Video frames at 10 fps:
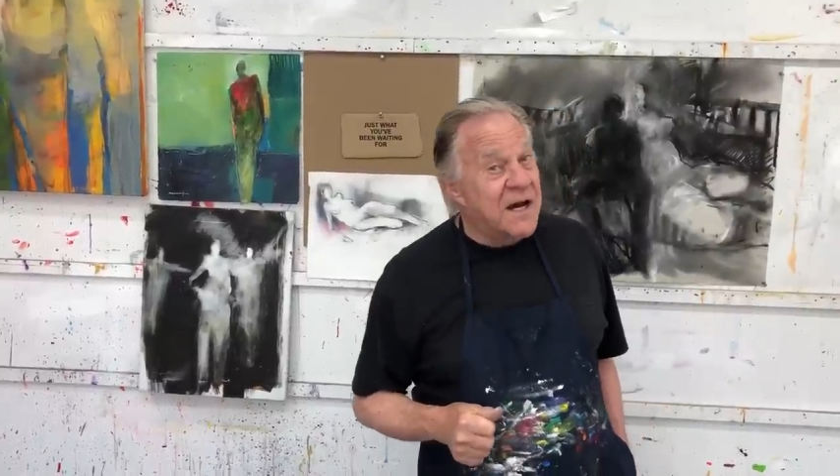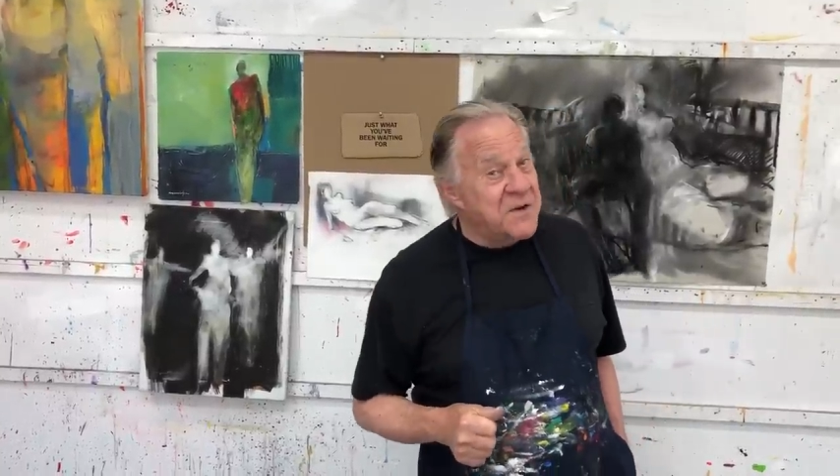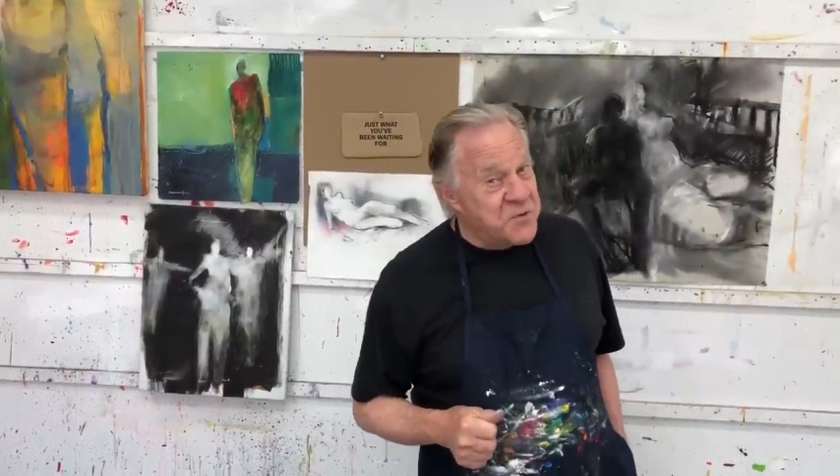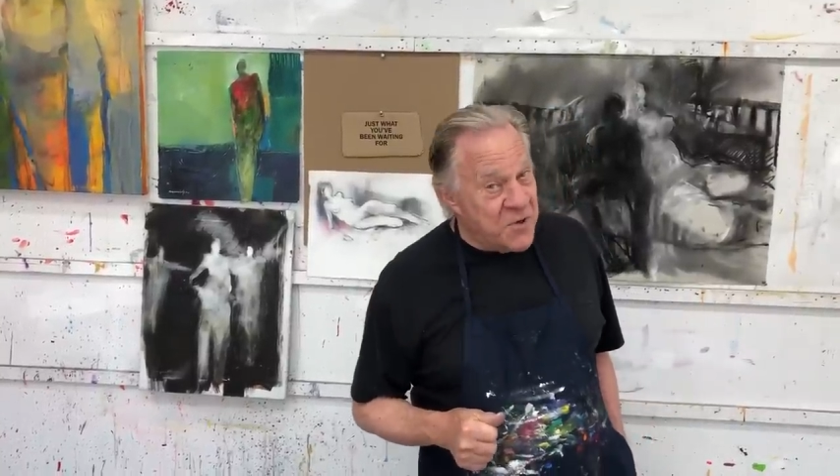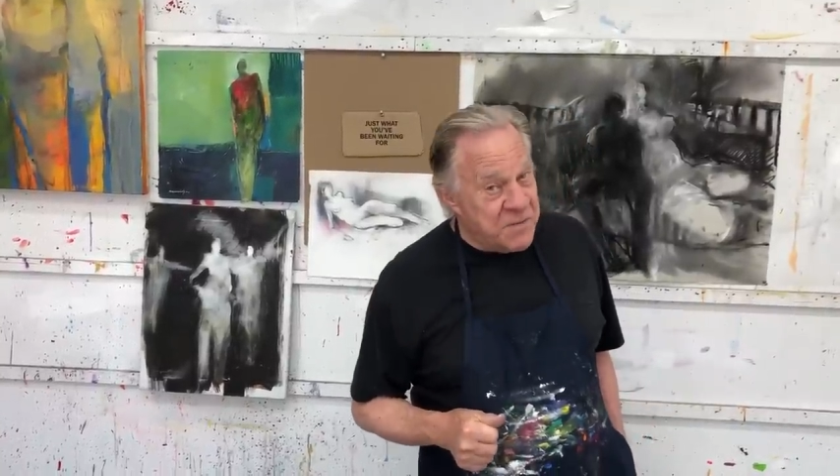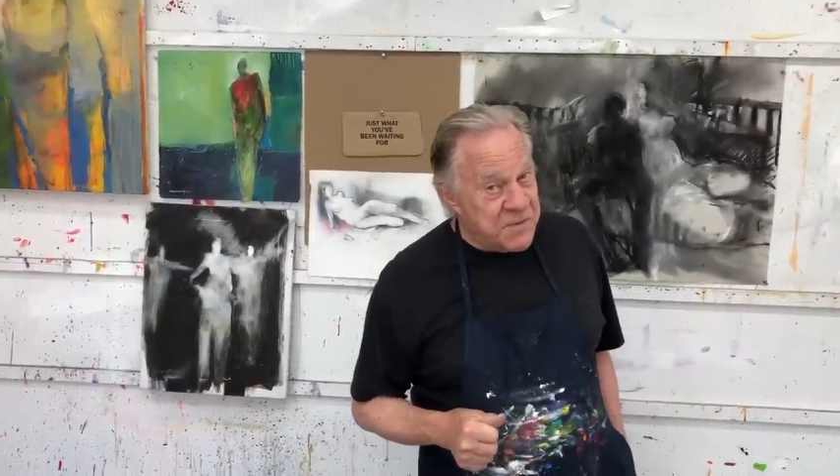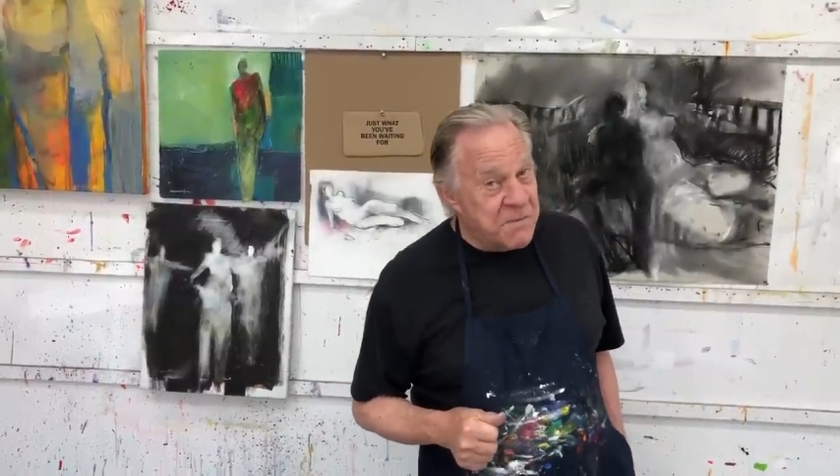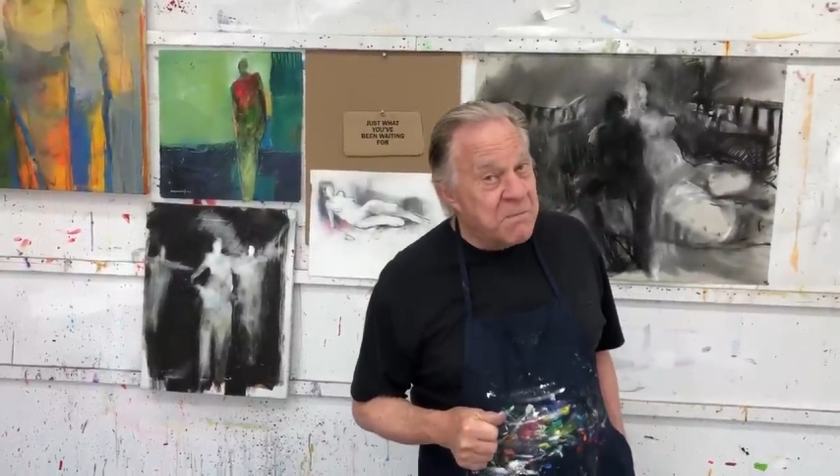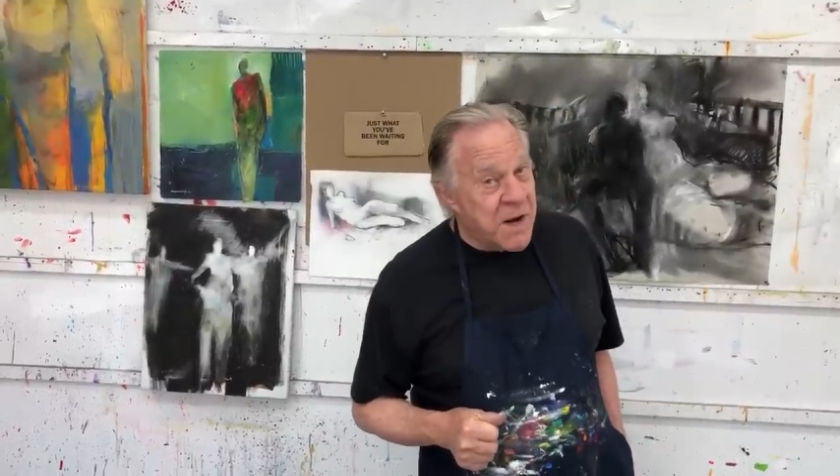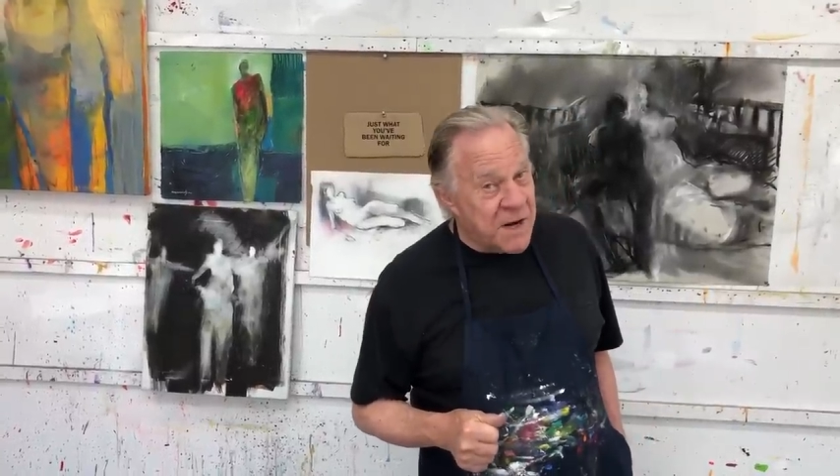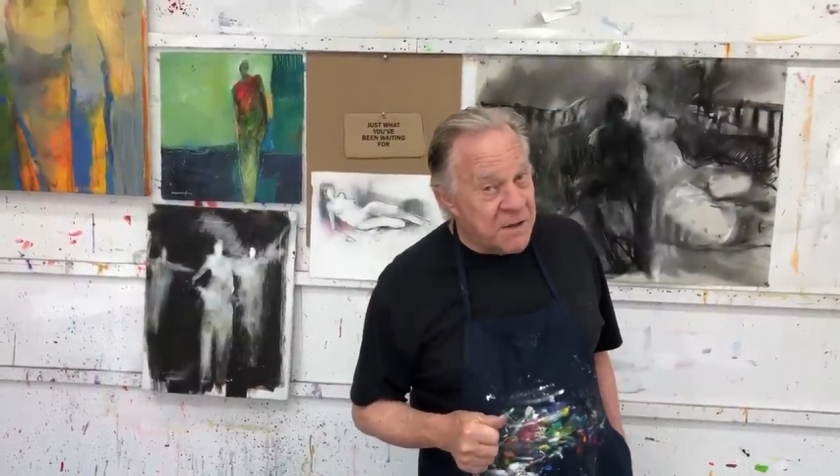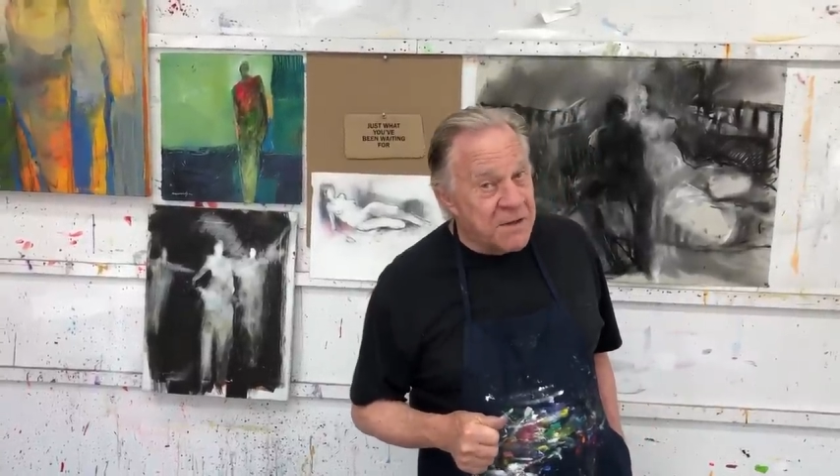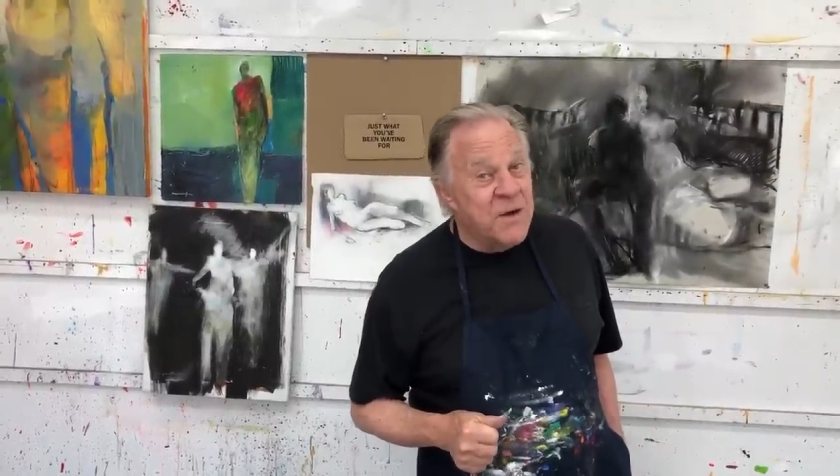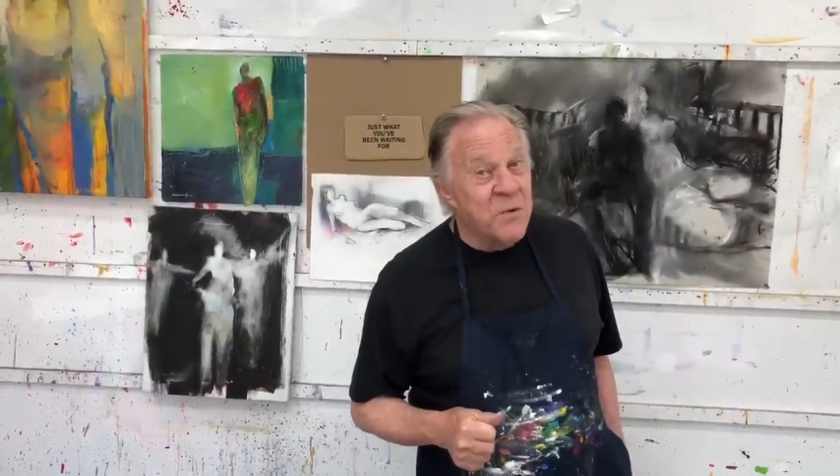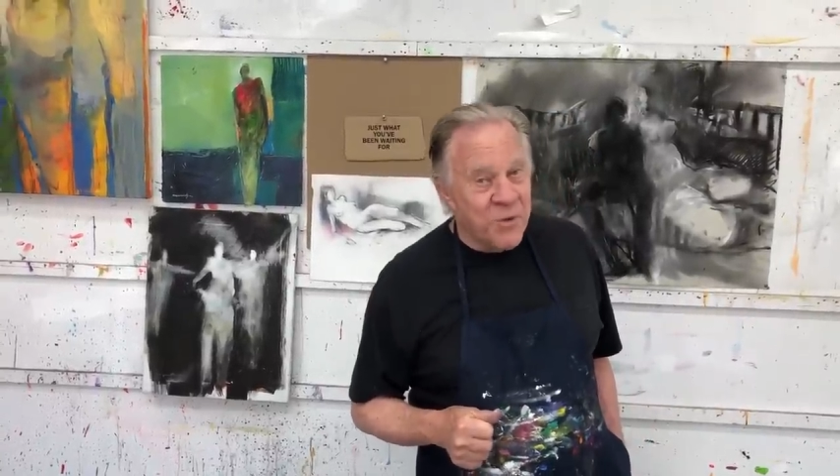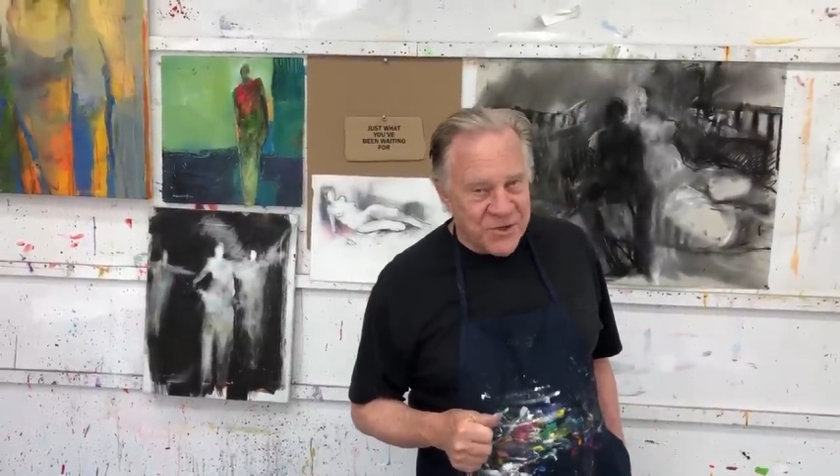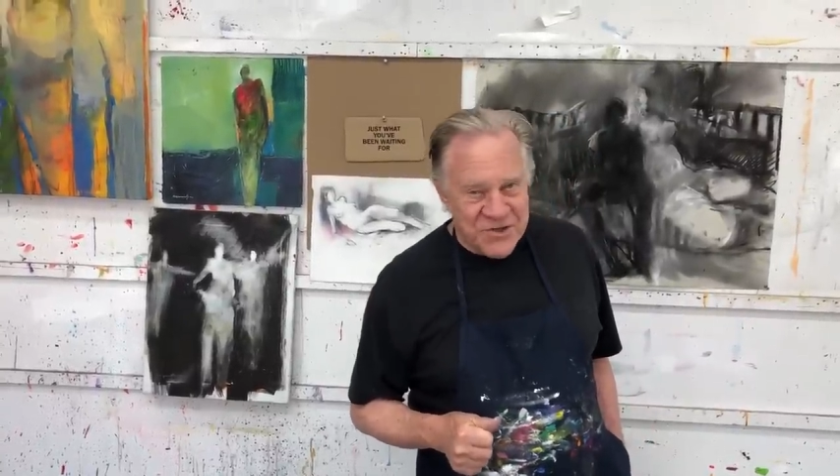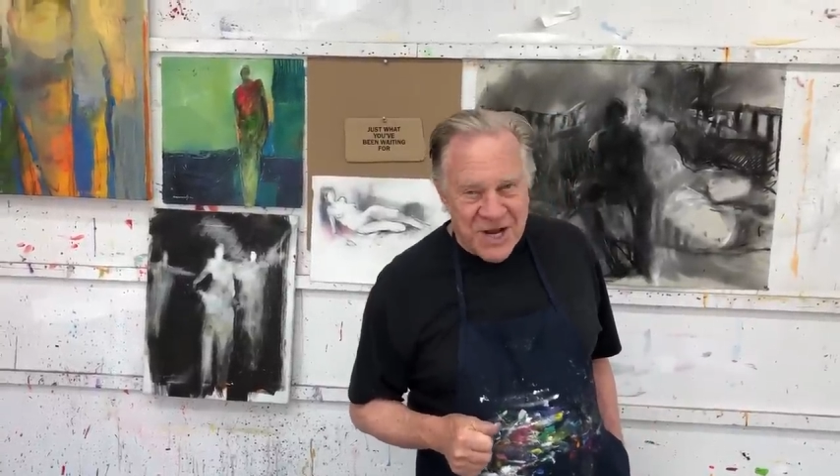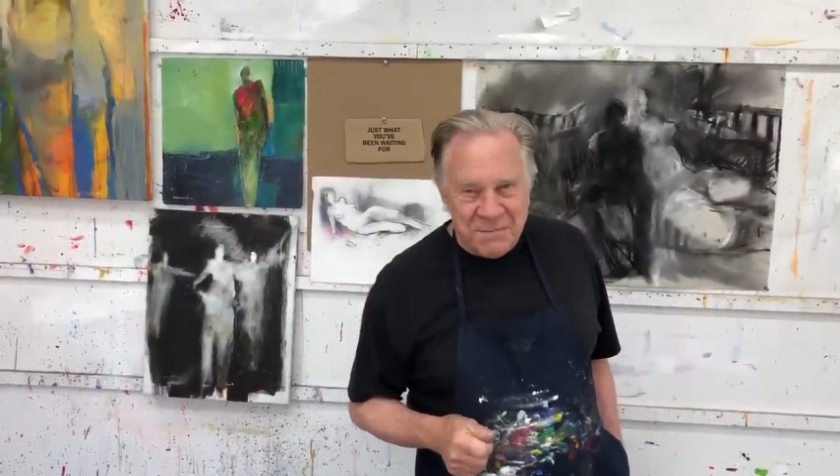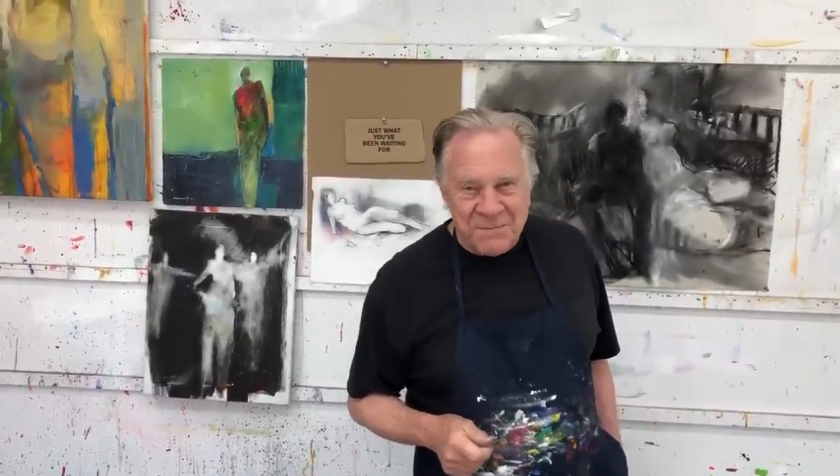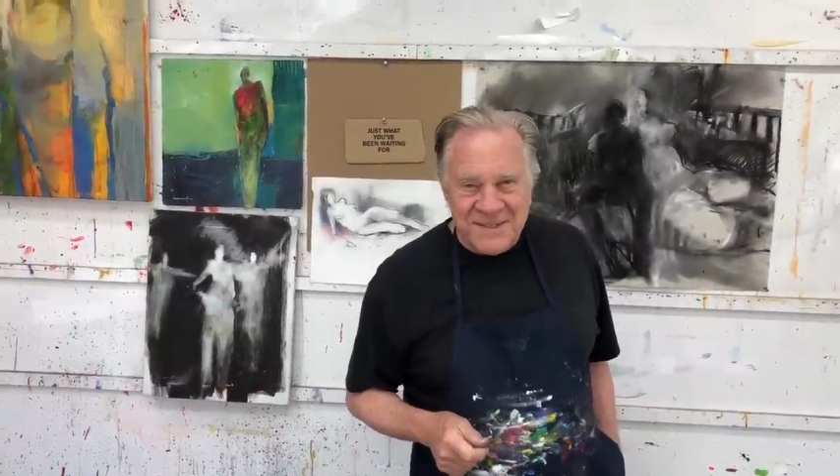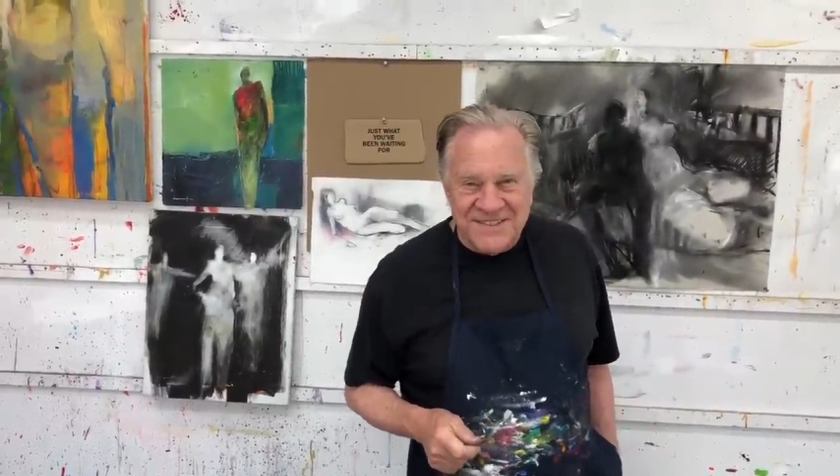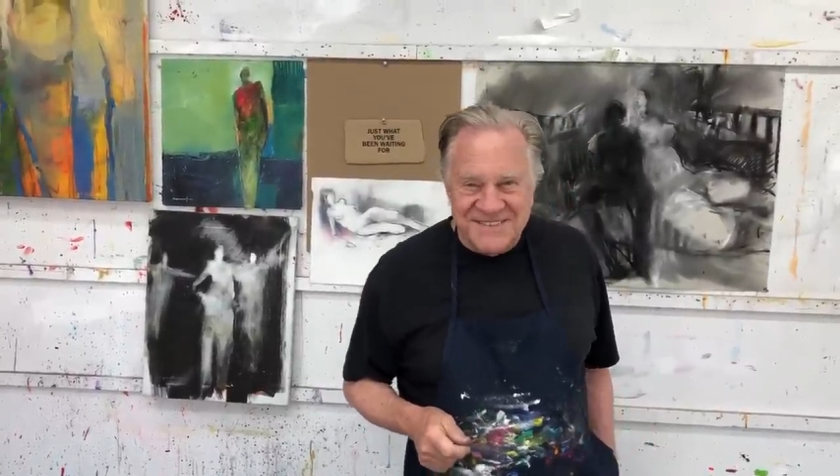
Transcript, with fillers: Undraped Model Workshop.